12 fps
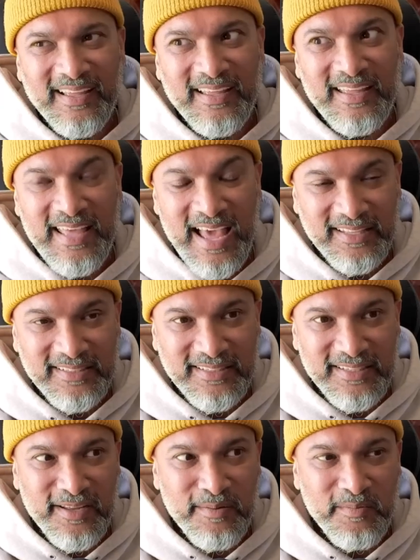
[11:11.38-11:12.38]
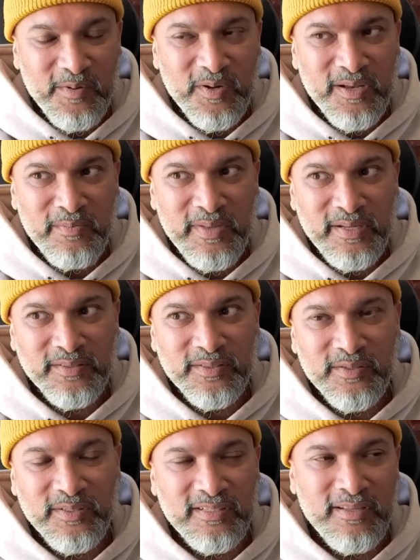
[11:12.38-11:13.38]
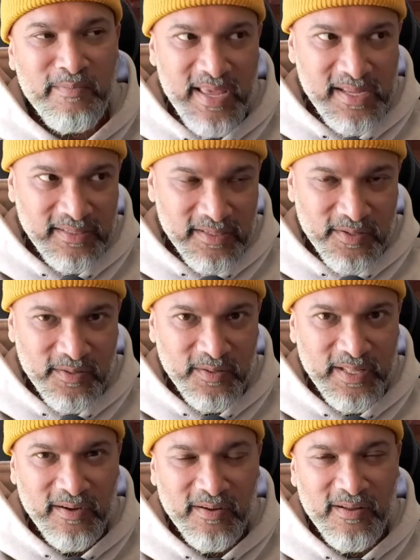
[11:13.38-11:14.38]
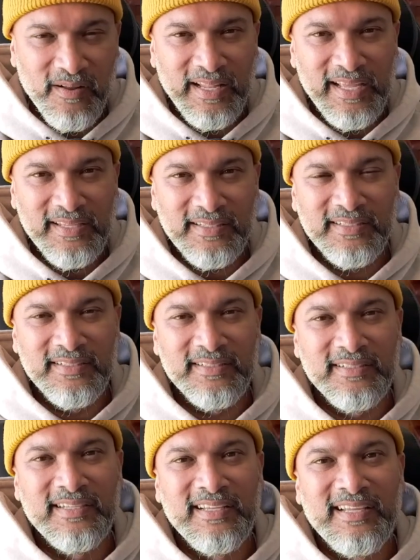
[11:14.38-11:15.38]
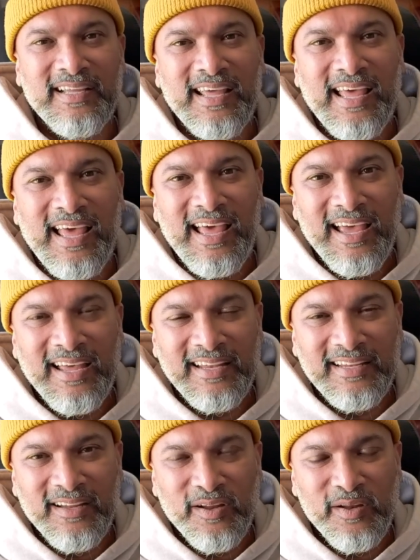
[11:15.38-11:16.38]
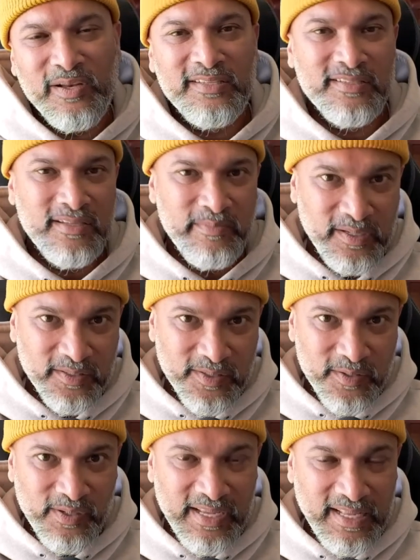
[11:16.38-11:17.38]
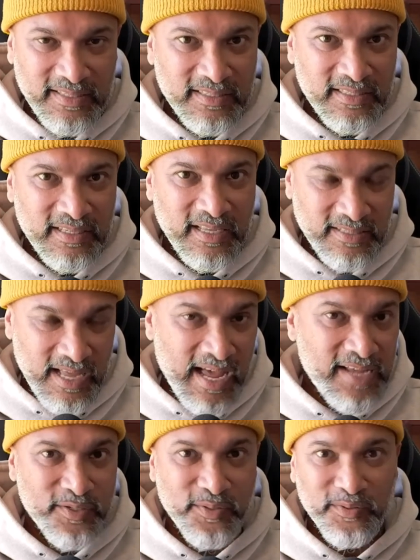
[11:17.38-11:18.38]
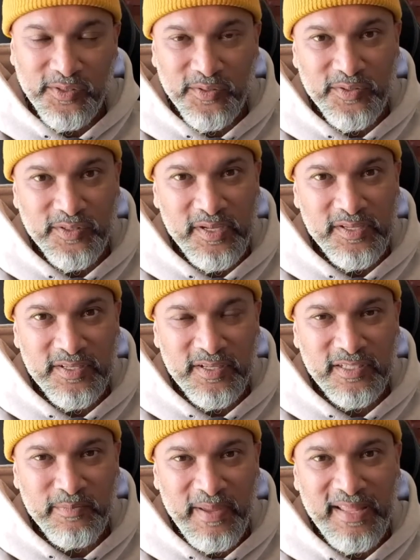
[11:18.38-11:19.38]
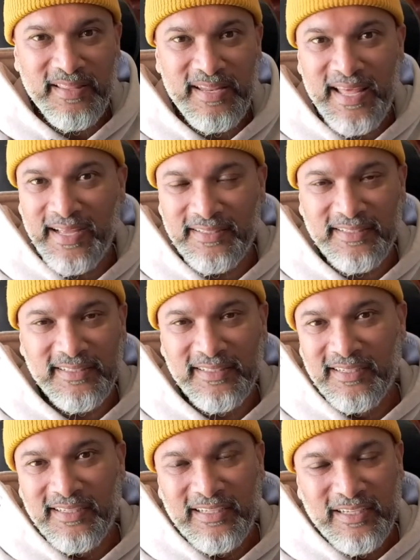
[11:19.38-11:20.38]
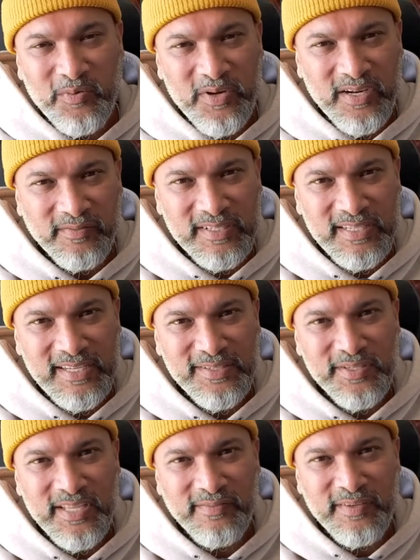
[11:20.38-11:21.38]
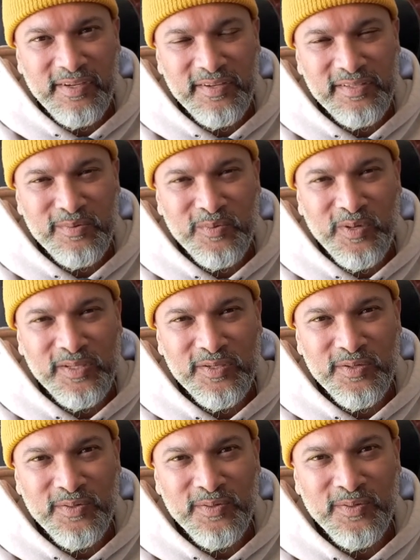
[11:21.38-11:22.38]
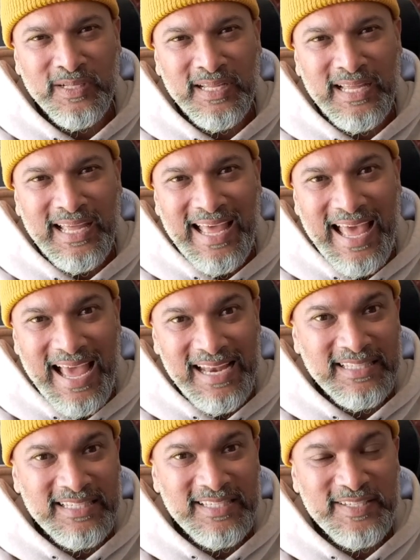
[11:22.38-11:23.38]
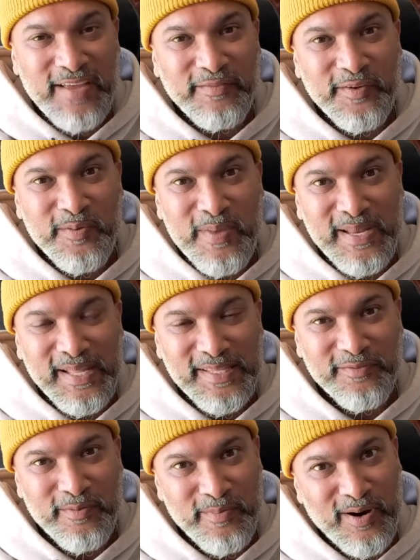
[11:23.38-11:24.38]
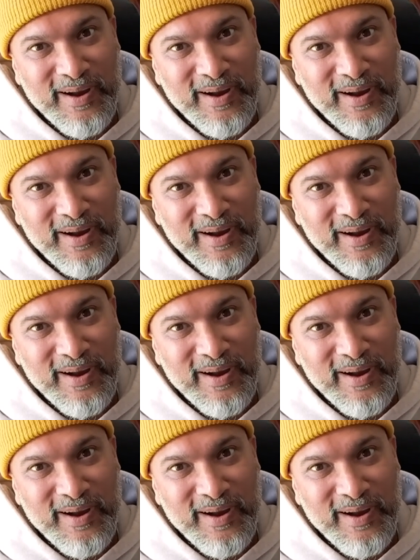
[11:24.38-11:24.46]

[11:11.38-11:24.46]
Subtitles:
Yes, the number one middle school. It's an amazing school here called Laces. And not only is it a middle school, it's a high school too. So he's going to spend the next 6 or 7 years in one school, and it's 7 minutes from our